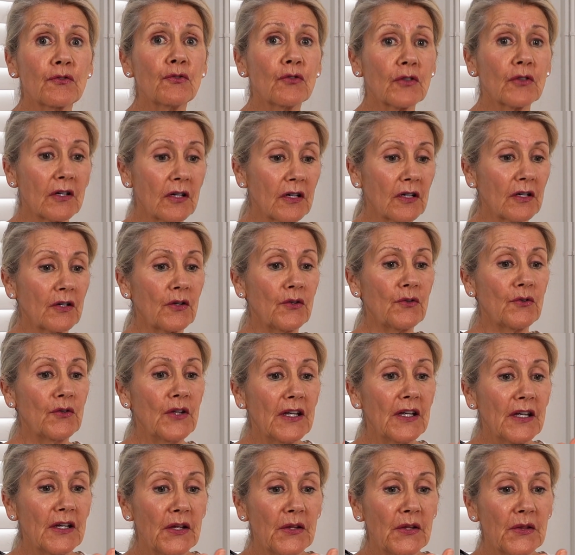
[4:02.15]
You cut out
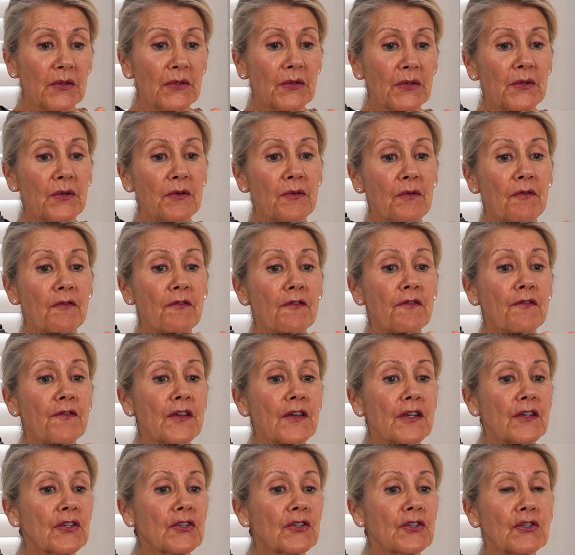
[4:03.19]
the
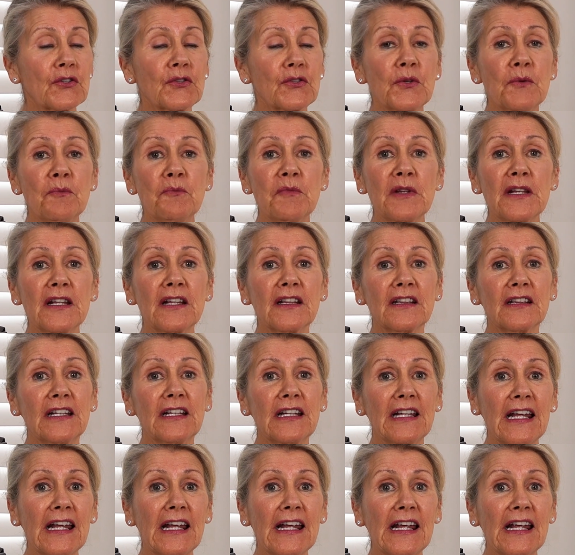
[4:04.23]
fish, the meat,
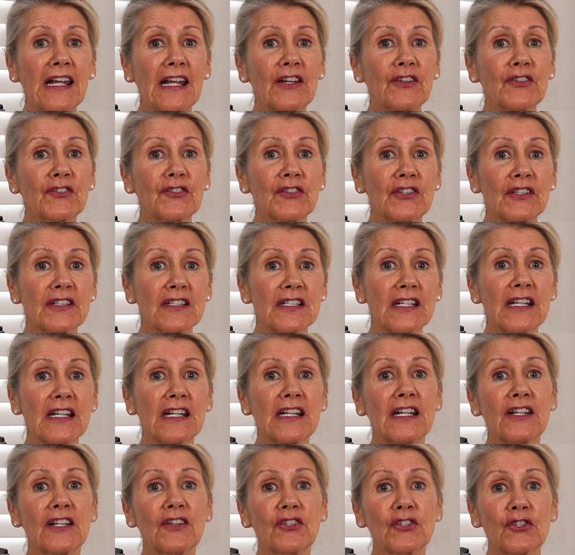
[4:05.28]
the eggs, the
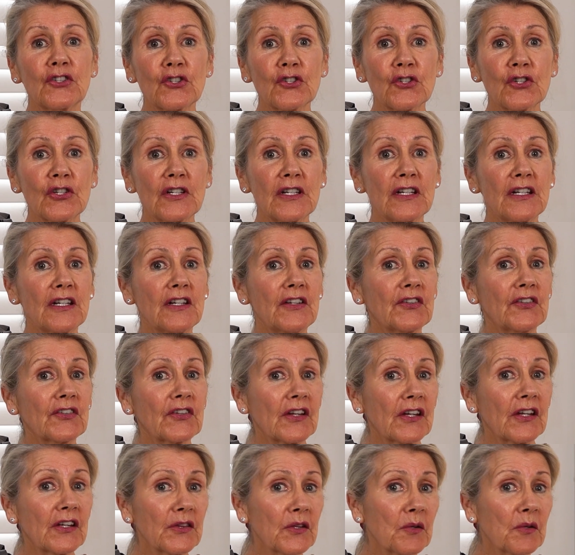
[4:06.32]
dairy, the
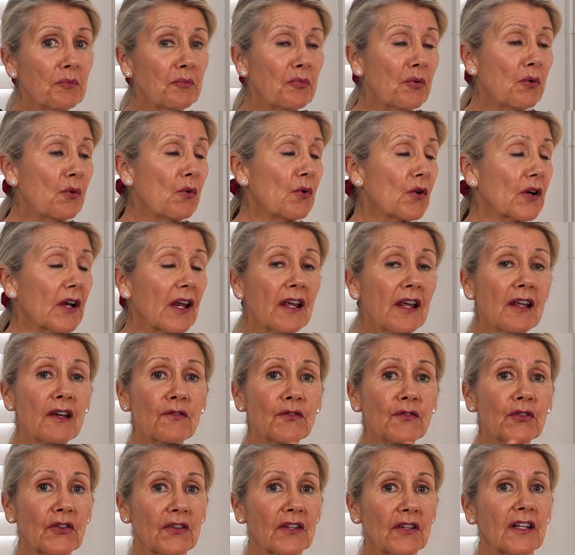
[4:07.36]
cheese, the pork,
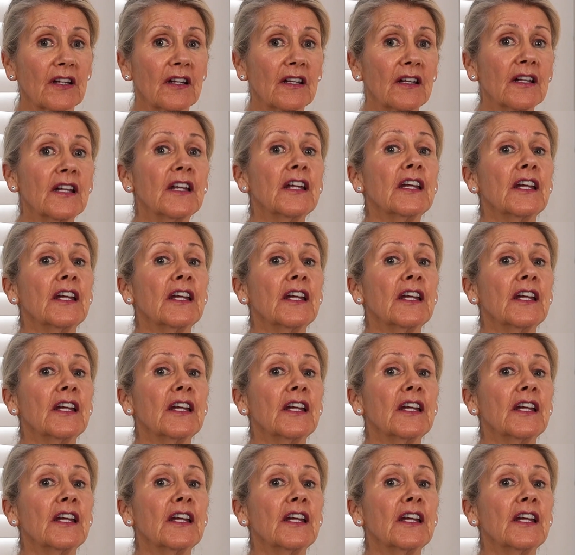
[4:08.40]
everything,